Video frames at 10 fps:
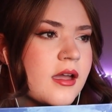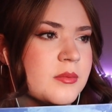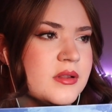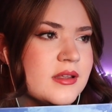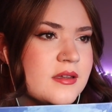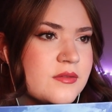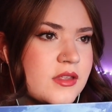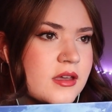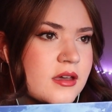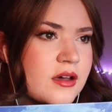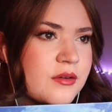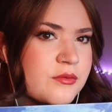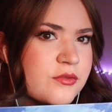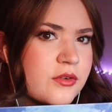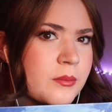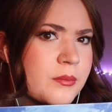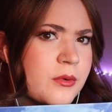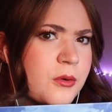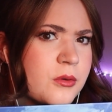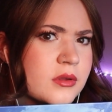I believe they come from
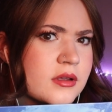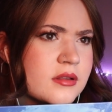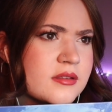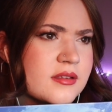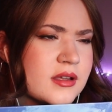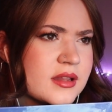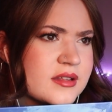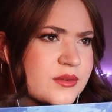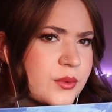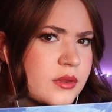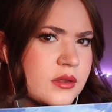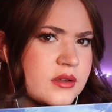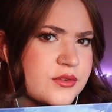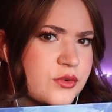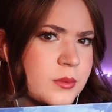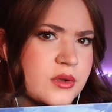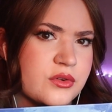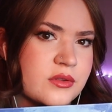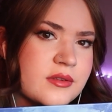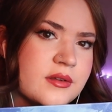Poland, like that's where the
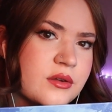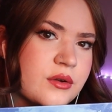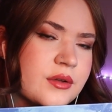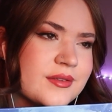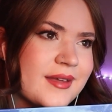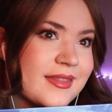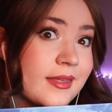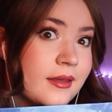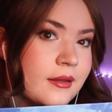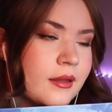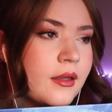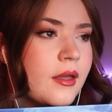distribution center is, I think,